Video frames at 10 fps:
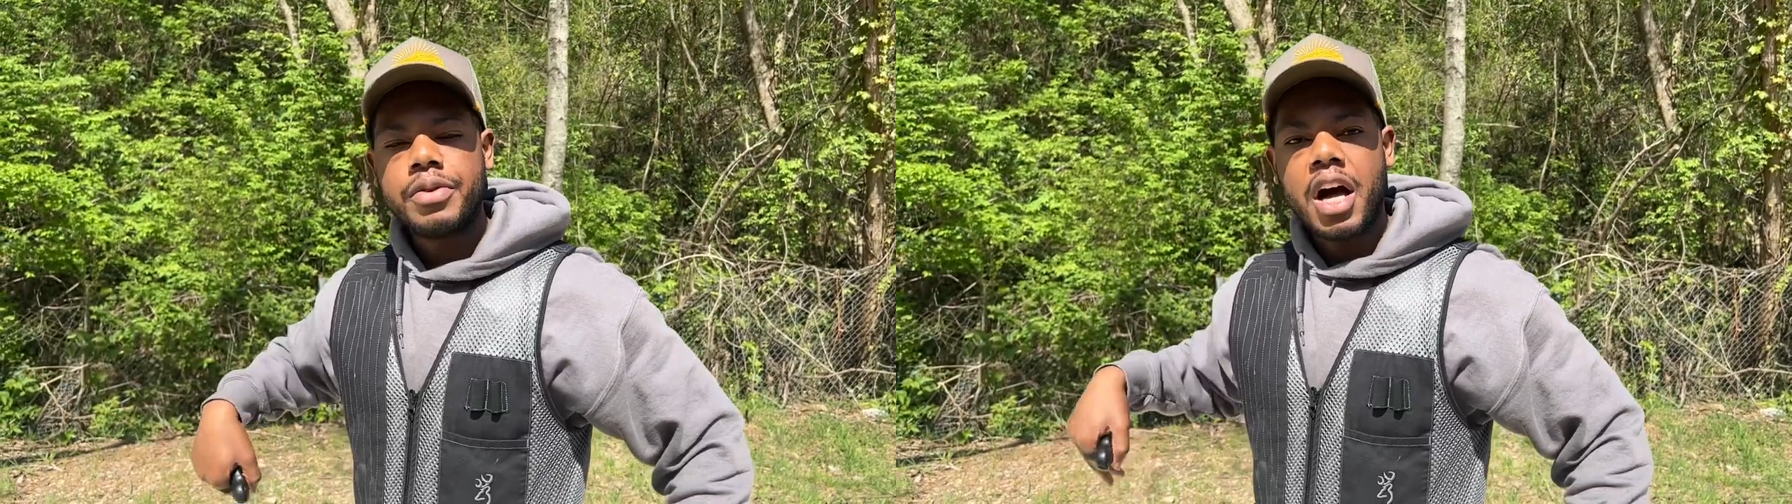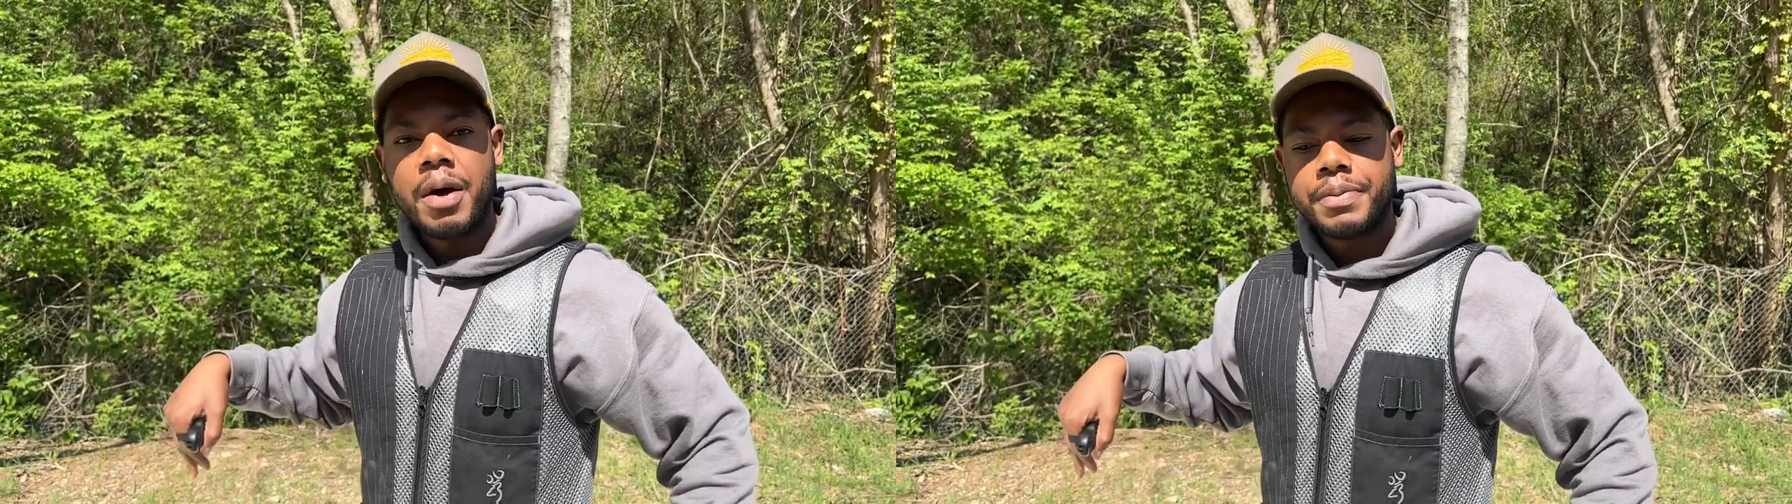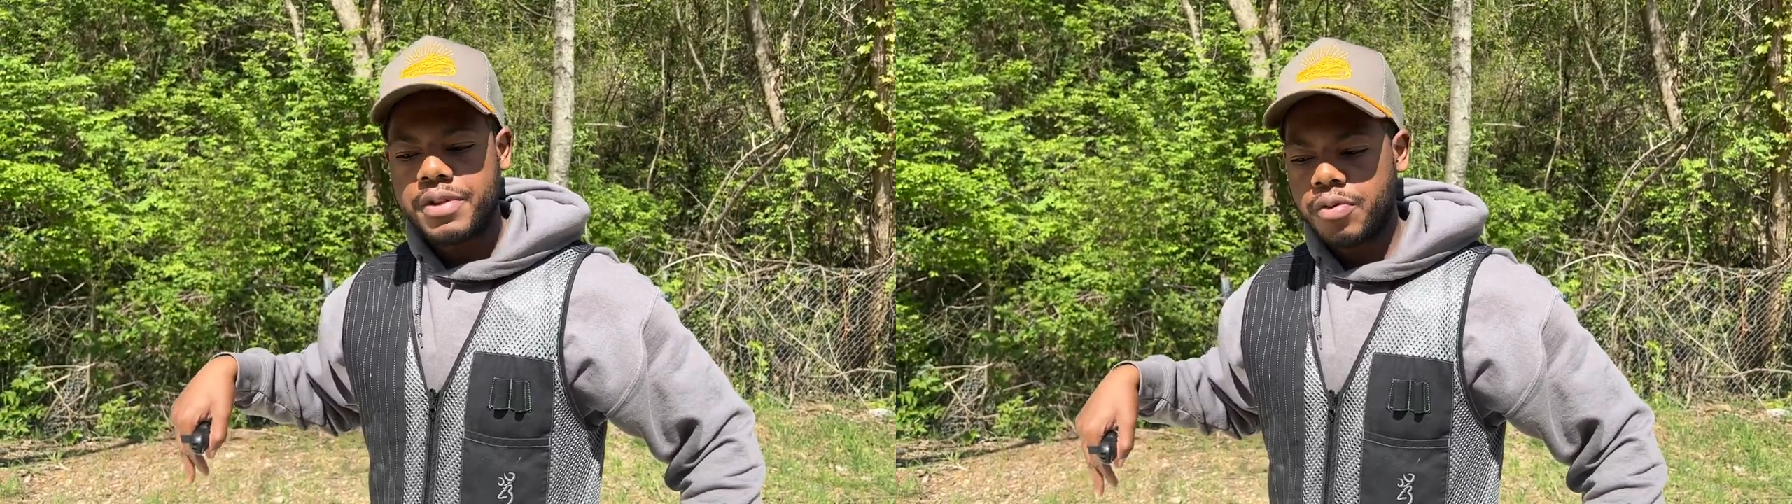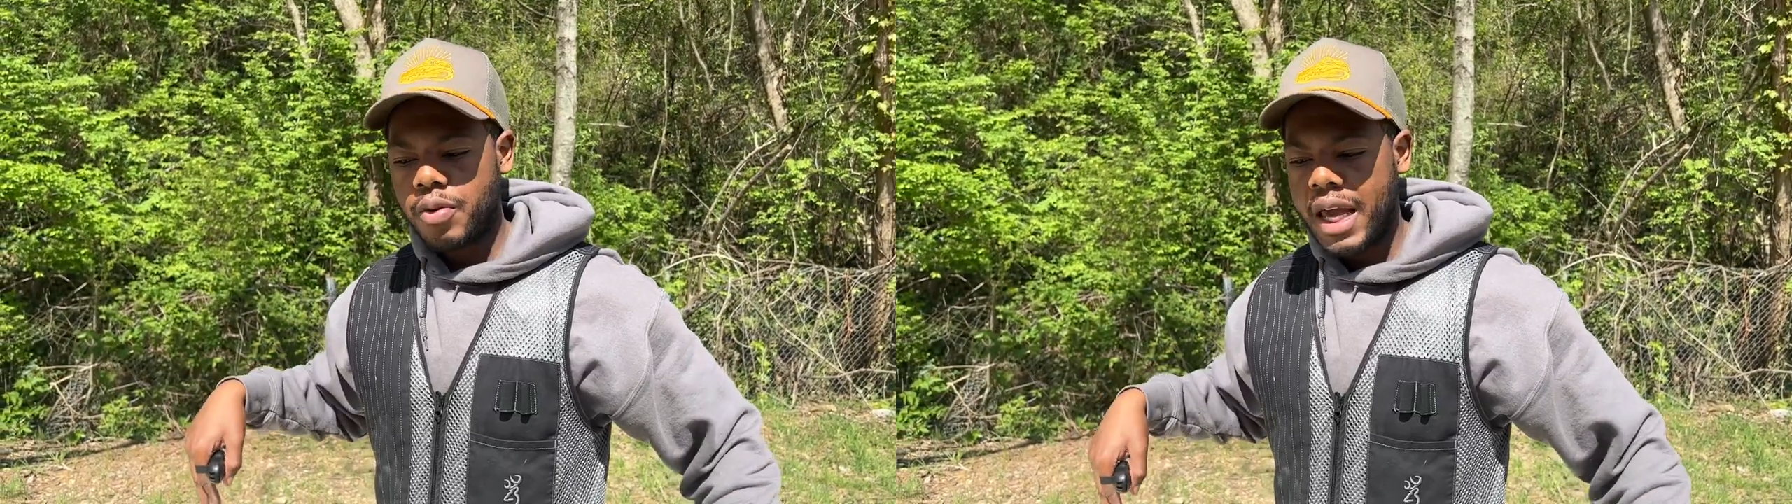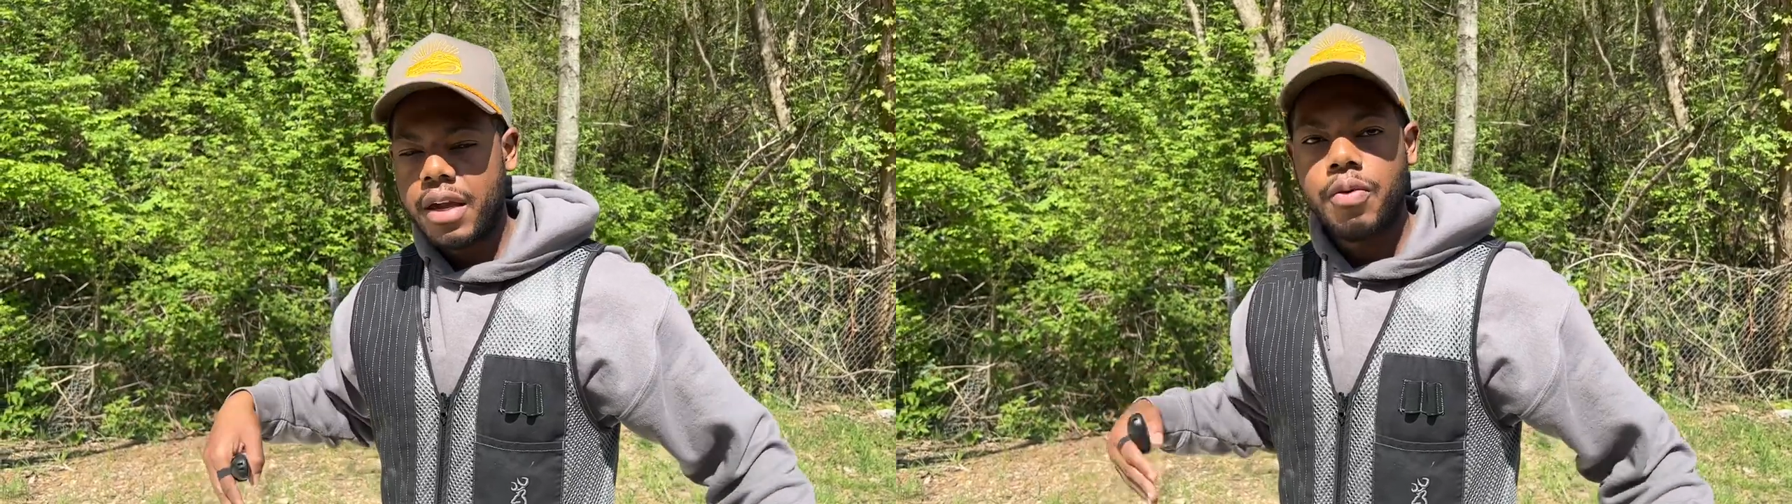the opposite
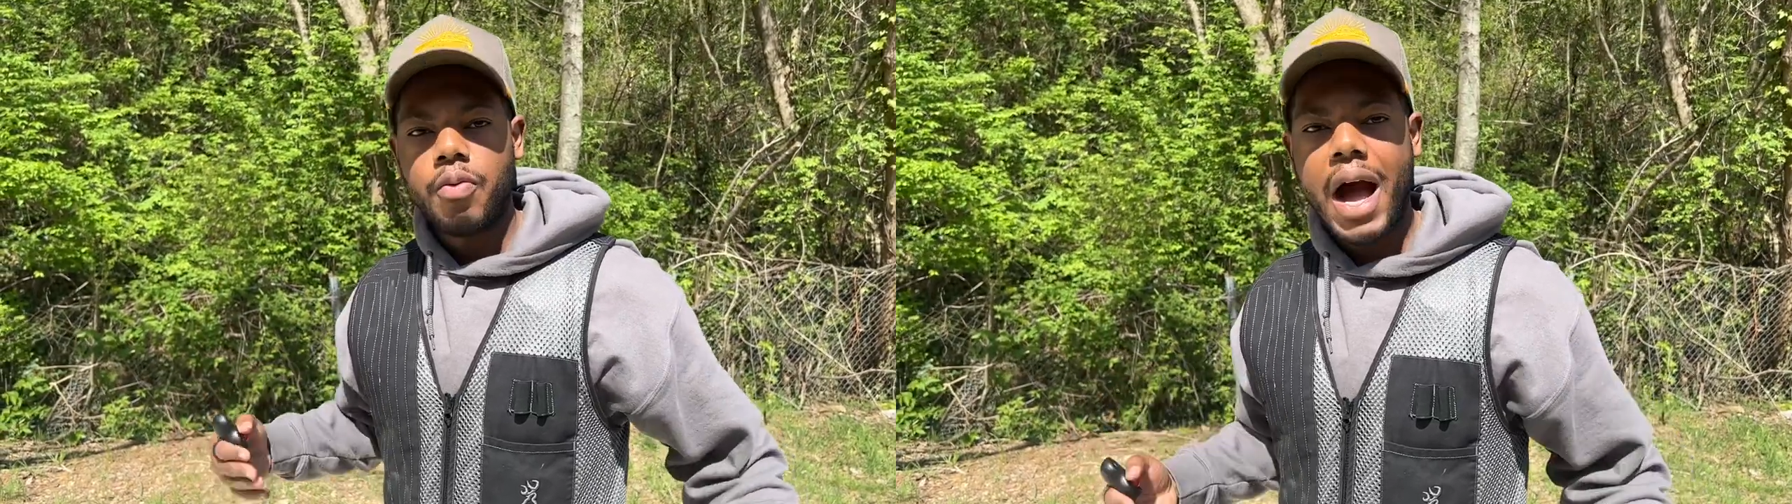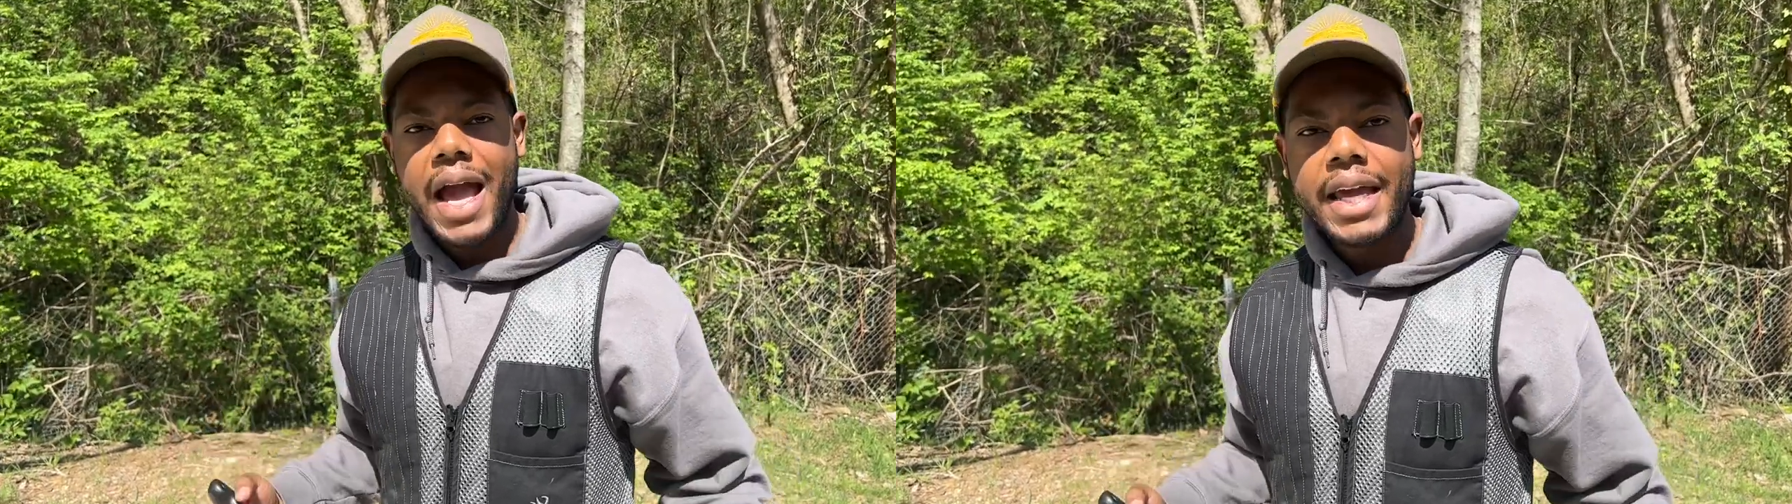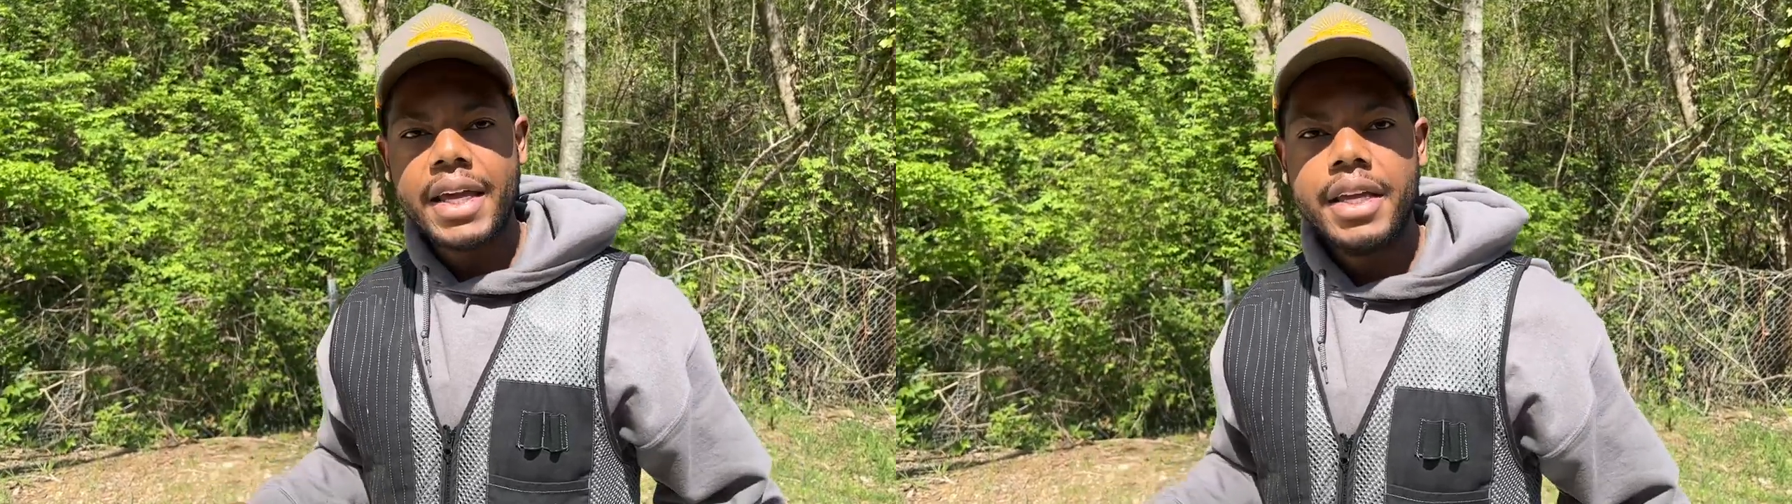way. Why?